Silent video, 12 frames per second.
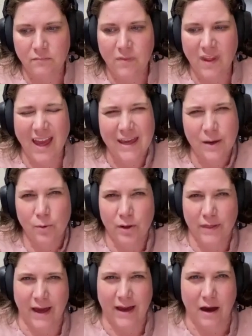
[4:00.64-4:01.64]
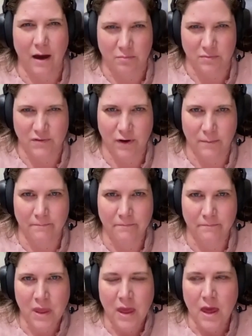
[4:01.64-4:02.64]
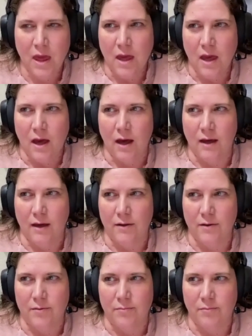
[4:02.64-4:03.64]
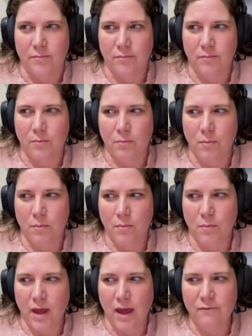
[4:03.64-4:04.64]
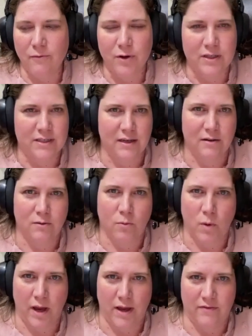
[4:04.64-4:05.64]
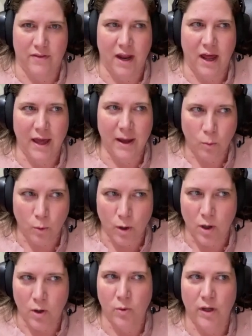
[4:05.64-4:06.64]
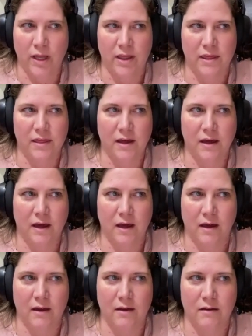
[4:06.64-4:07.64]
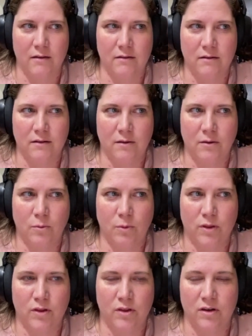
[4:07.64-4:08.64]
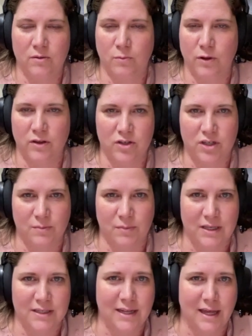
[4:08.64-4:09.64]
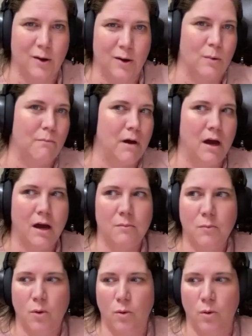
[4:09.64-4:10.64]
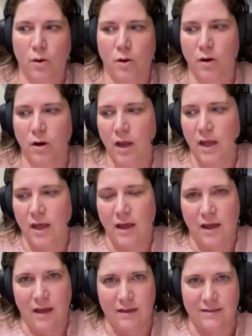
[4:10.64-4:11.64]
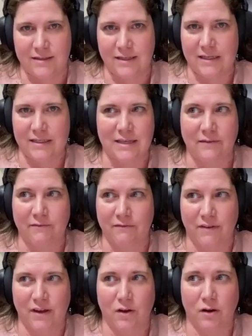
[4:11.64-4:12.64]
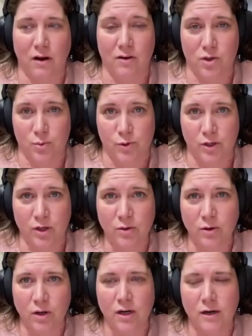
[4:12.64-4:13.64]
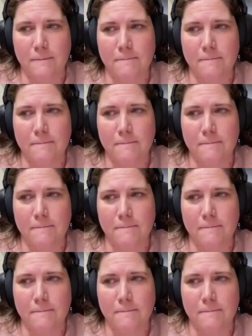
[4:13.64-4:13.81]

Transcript: I get where that comes from. Um, every single wife that I work with, whether she be a stay-at-home mom or a 6, 7 figure entrepreneur,